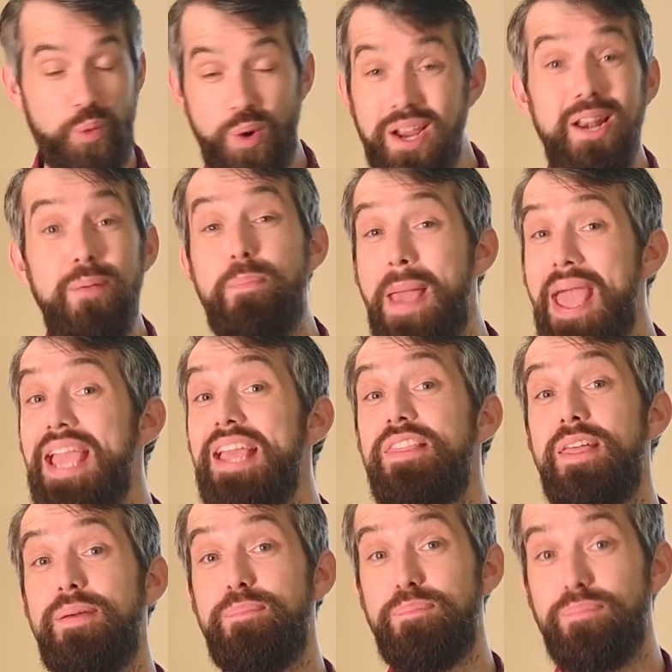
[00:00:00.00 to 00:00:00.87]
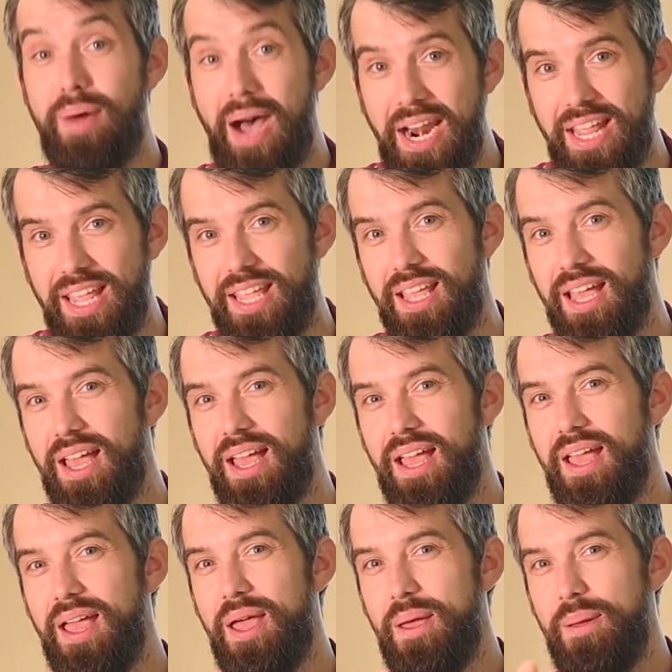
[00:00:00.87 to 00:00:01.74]
We're going to pay them money
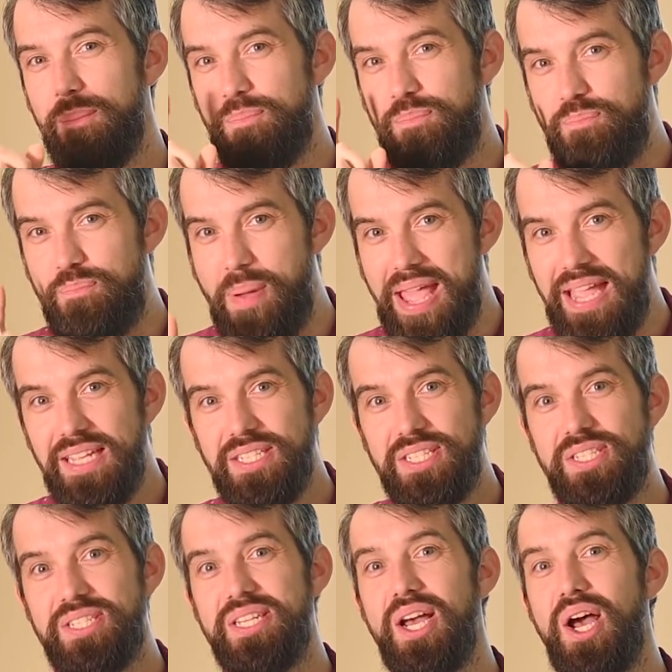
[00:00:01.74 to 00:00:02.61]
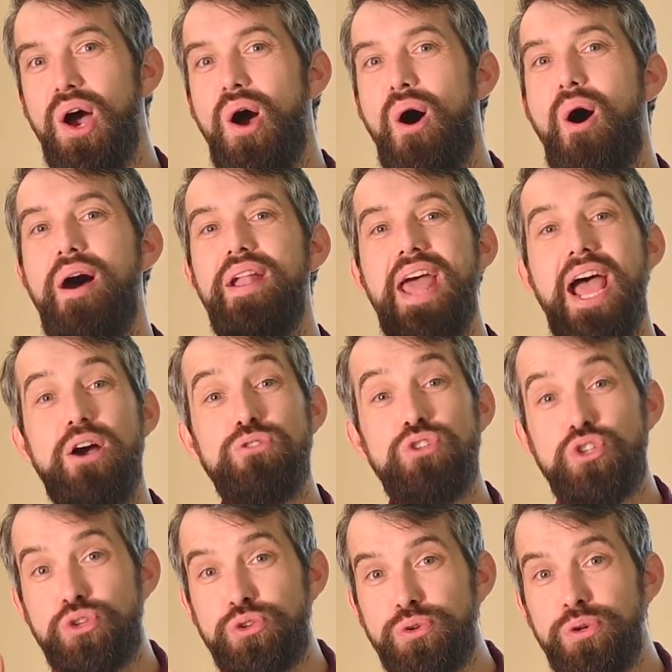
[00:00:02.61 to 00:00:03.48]
based on how
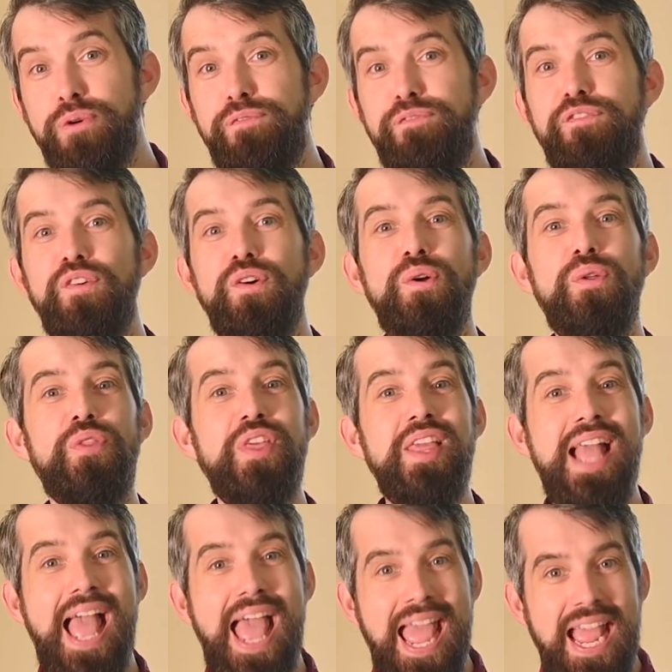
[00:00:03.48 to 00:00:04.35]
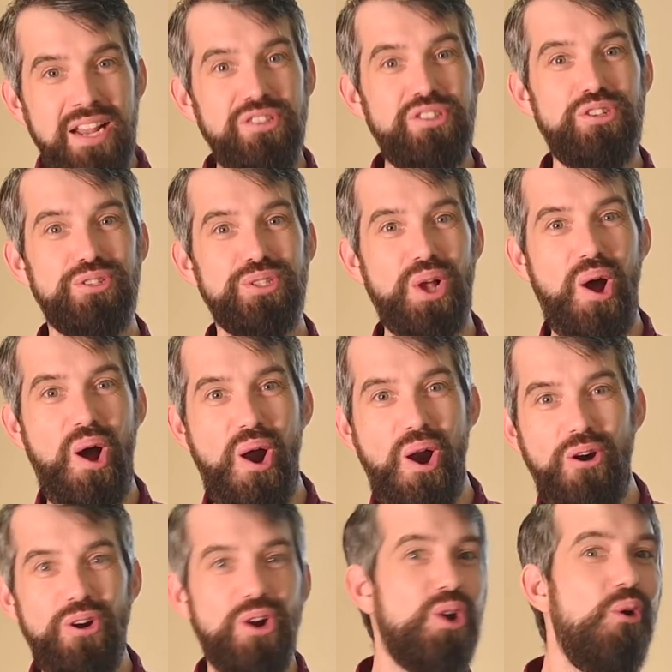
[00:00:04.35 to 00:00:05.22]
truthful the answers
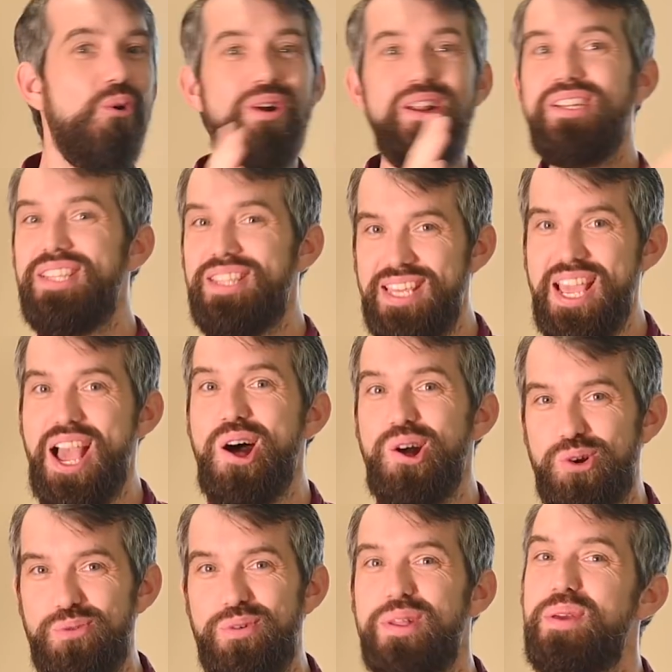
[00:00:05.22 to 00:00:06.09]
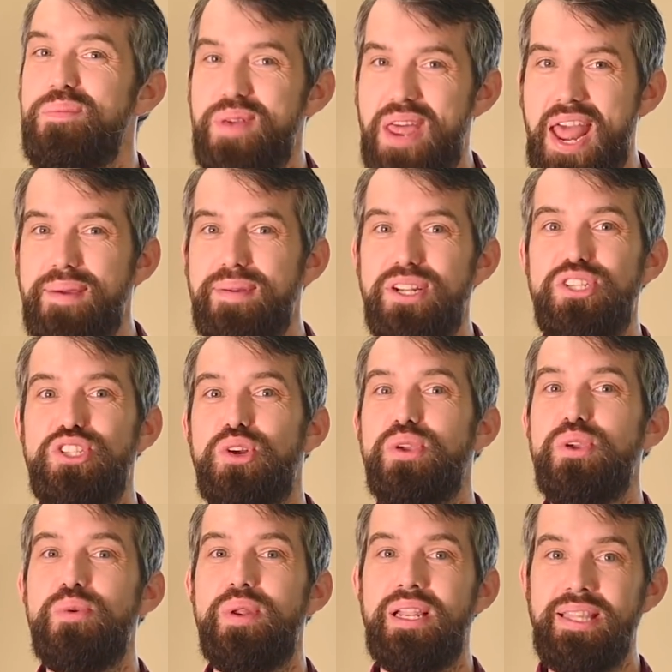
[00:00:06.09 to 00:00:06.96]
are according to the algorithm that I'm going to show
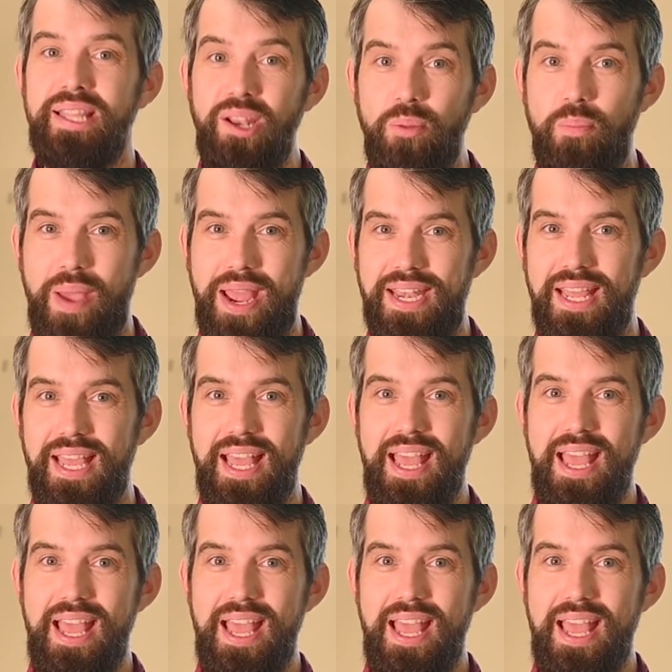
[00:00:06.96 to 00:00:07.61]
you in a little bit.